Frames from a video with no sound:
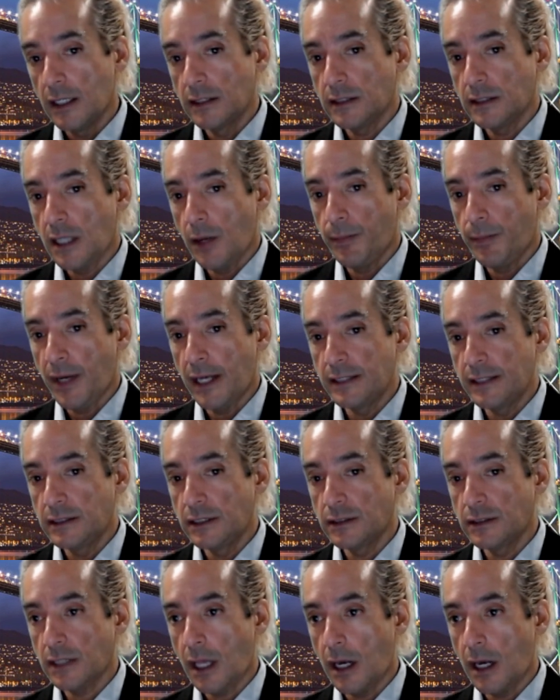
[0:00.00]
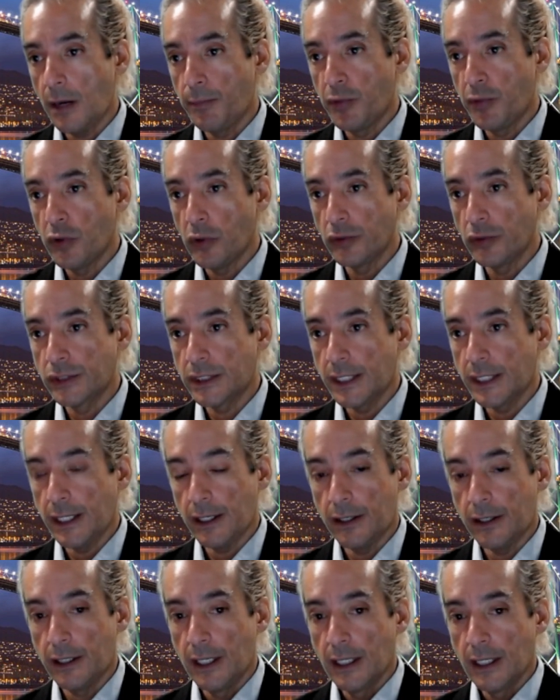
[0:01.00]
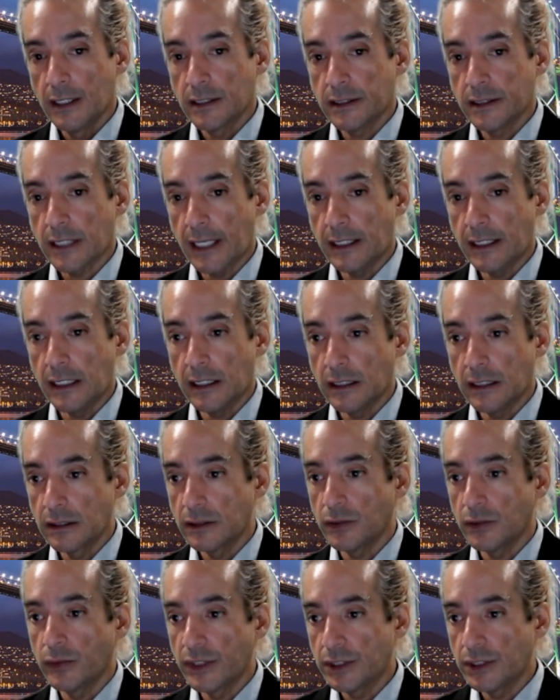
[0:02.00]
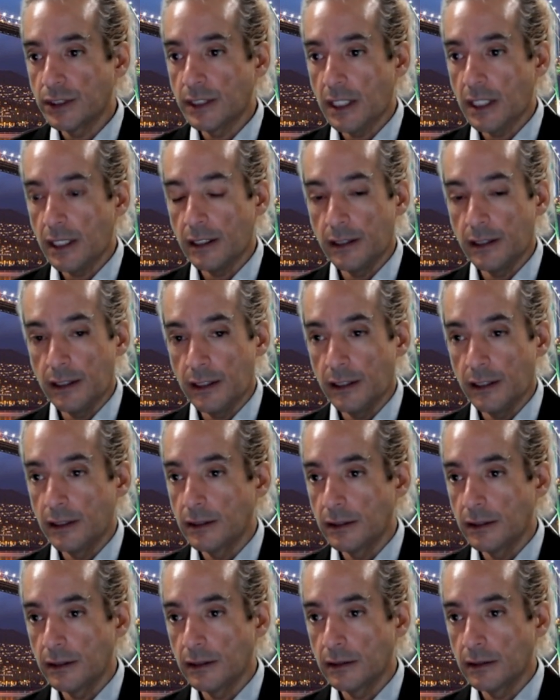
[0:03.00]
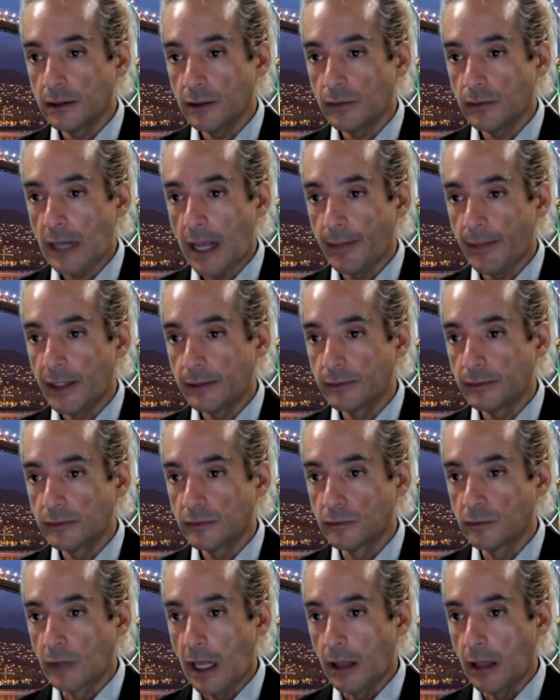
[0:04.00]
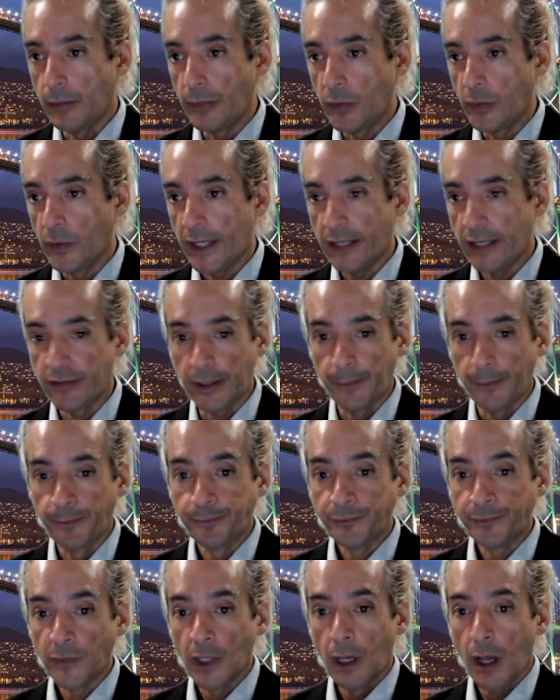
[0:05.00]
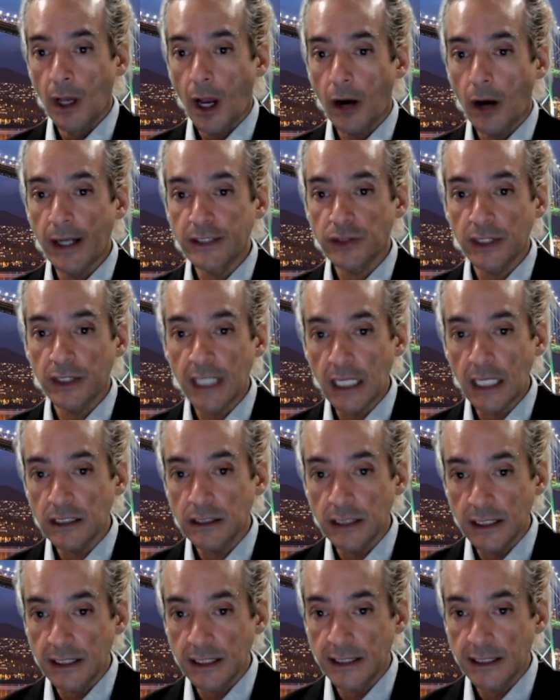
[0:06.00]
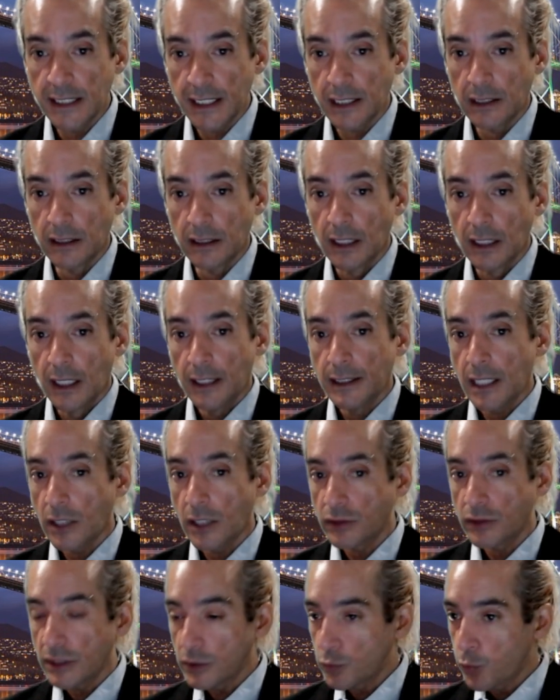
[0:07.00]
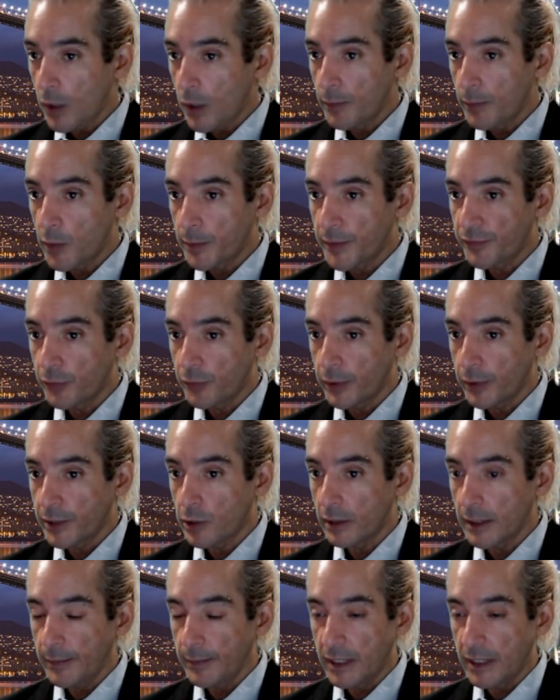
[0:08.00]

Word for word: It's how Pisces kind of pulls their psychic intuition out of the, the rabbit realm, whatever. All right, so that's the deal. Now, just one more before we go on.